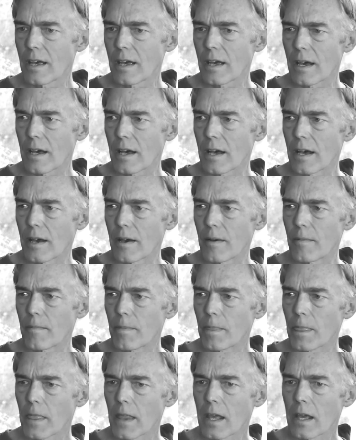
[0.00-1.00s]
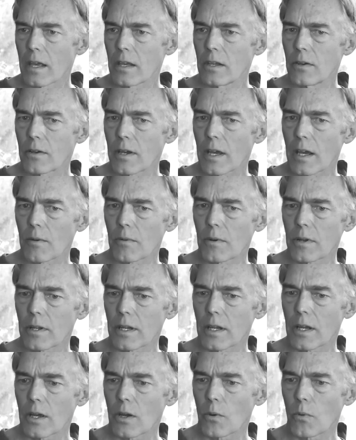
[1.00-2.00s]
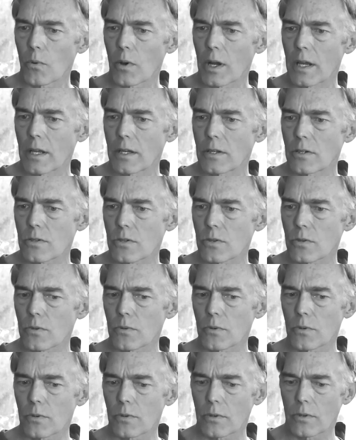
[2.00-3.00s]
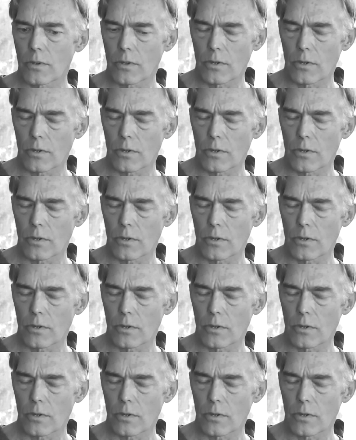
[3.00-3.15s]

You can't really arrange through